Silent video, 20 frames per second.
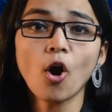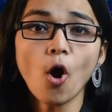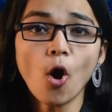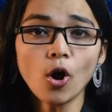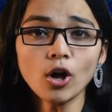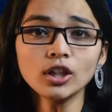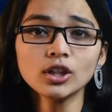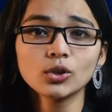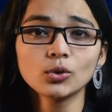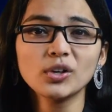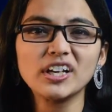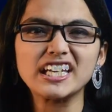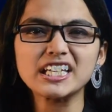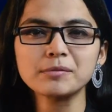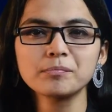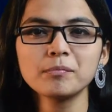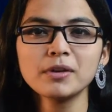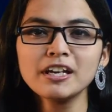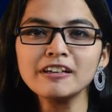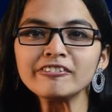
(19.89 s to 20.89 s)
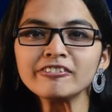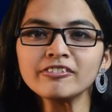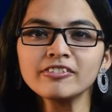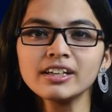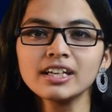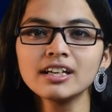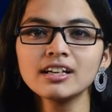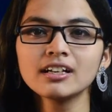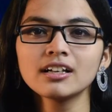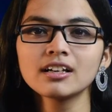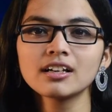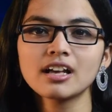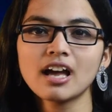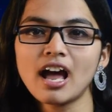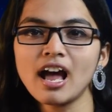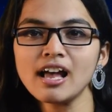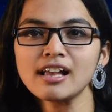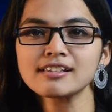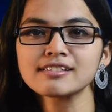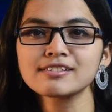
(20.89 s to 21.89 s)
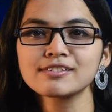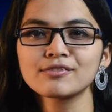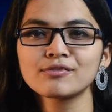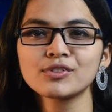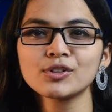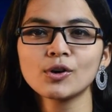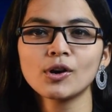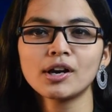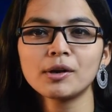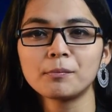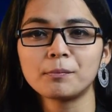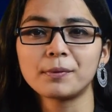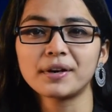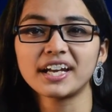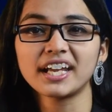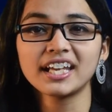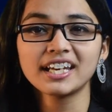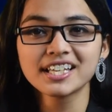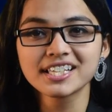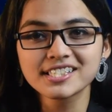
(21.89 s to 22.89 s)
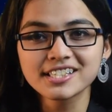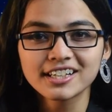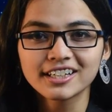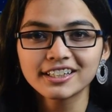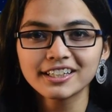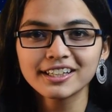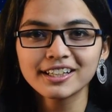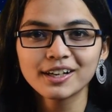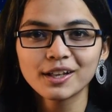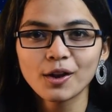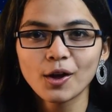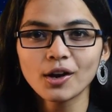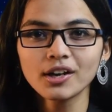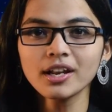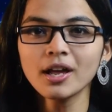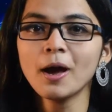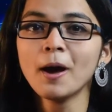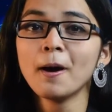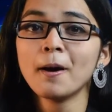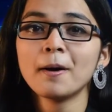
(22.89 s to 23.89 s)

Although it may feel as if your brain is hurting a lot